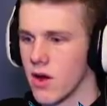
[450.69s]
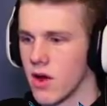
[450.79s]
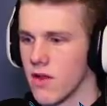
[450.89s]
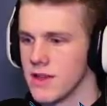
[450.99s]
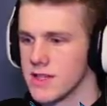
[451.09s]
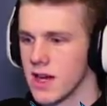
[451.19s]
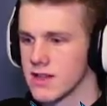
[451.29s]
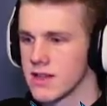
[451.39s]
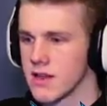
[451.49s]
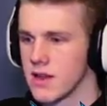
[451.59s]
This is
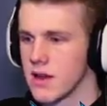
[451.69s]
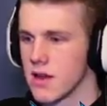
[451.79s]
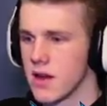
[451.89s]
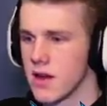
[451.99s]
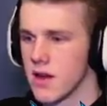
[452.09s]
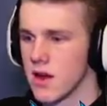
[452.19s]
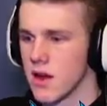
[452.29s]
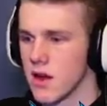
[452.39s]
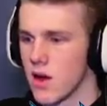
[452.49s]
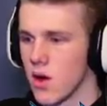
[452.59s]
us.
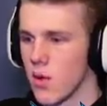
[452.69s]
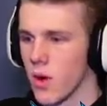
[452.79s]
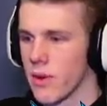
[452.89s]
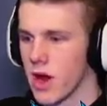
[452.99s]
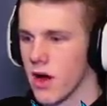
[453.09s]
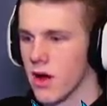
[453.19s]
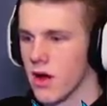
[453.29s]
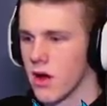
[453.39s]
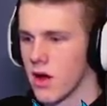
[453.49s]
What do we got?